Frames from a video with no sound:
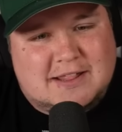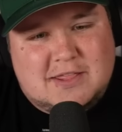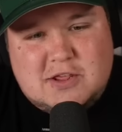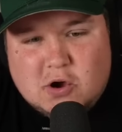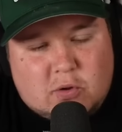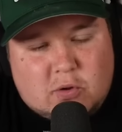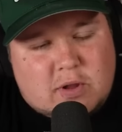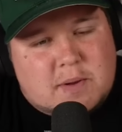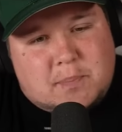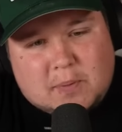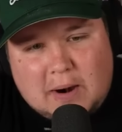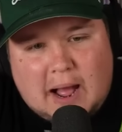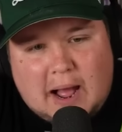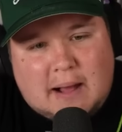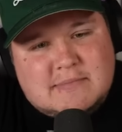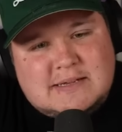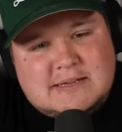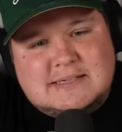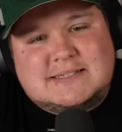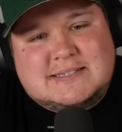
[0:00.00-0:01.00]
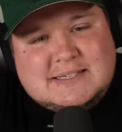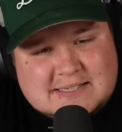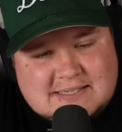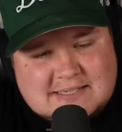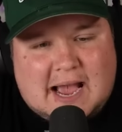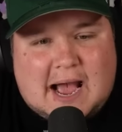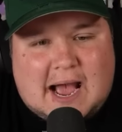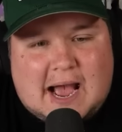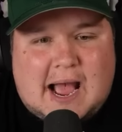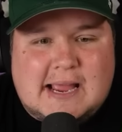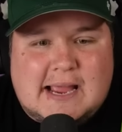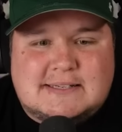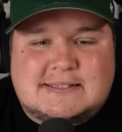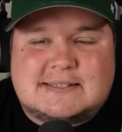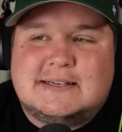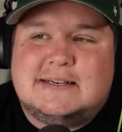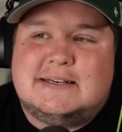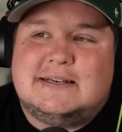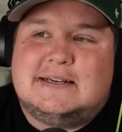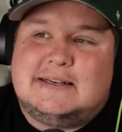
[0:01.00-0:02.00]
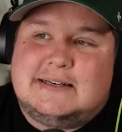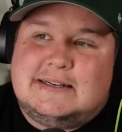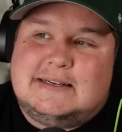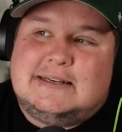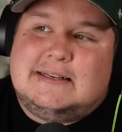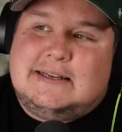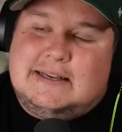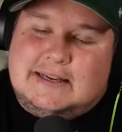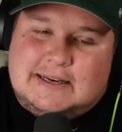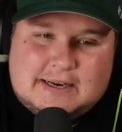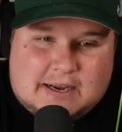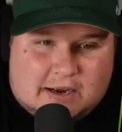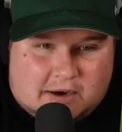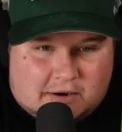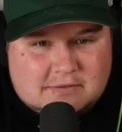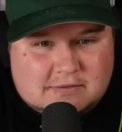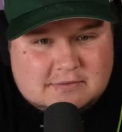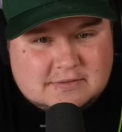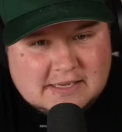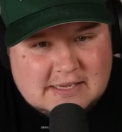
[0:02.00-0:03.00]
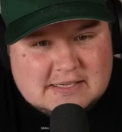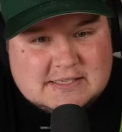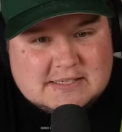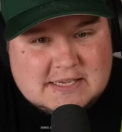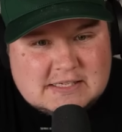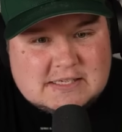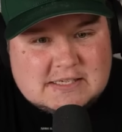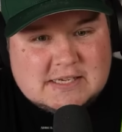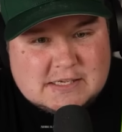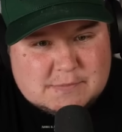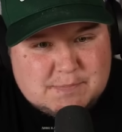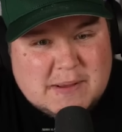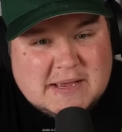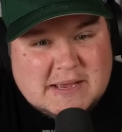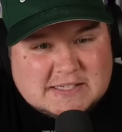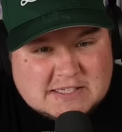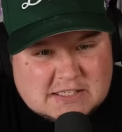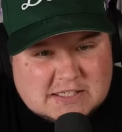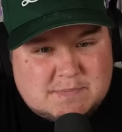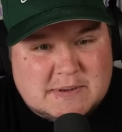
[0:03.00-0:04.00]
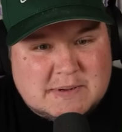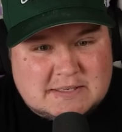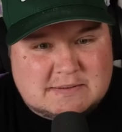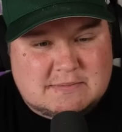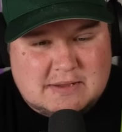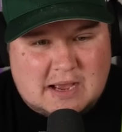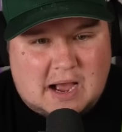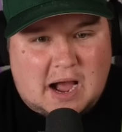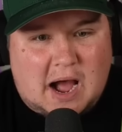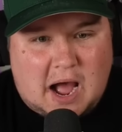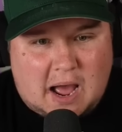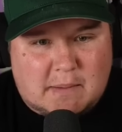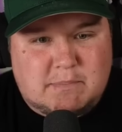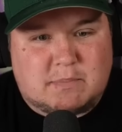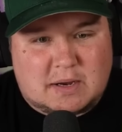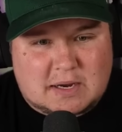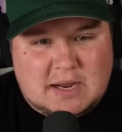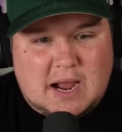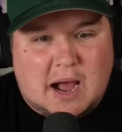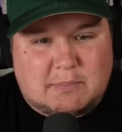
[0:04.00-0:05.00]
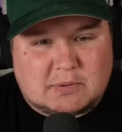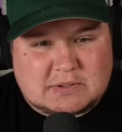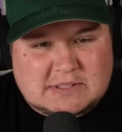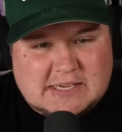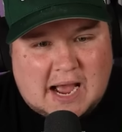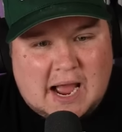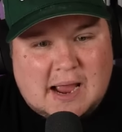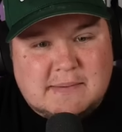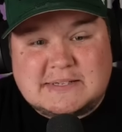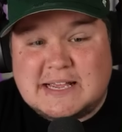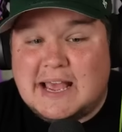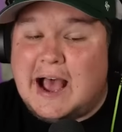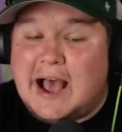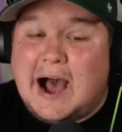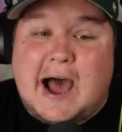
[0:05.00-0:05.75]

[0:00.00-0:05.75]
The only problem is this guy's you know, his his his piss has been hot a couple times.